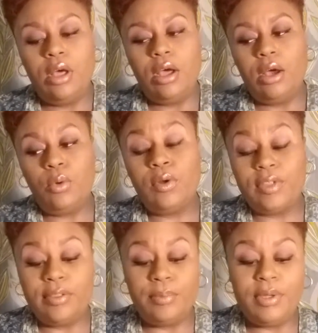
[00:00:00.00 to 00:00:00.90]
or the
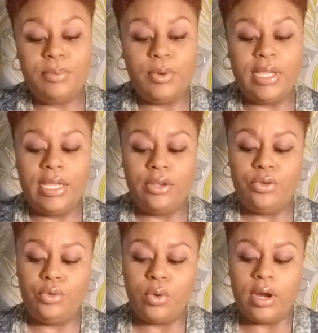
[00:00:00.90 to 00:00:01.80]
other people in
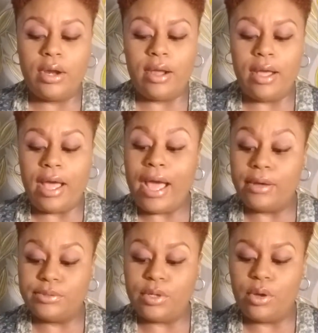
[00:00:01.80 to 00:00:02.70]
your
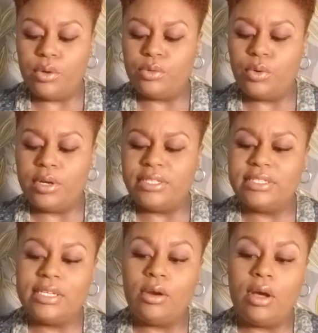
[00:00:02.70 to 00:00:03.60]
household. Or
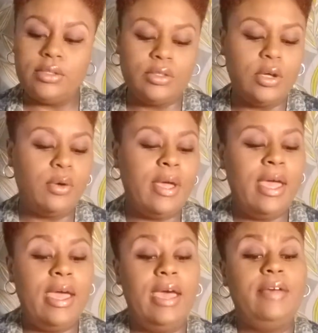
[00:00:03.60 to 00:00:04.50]
this could also
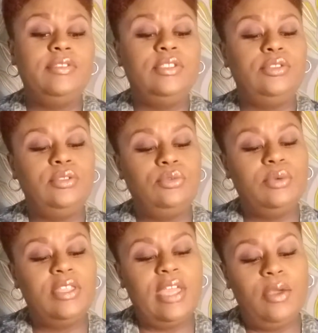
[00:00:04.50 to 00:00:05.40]
have to do
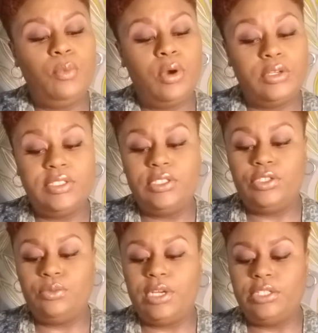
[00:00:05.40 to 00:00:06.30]
with a work
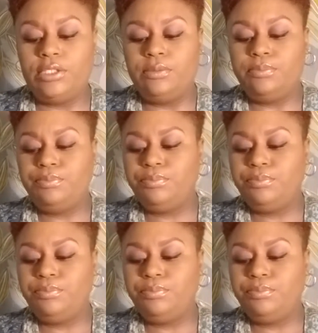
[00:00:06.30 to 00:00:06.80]
situation.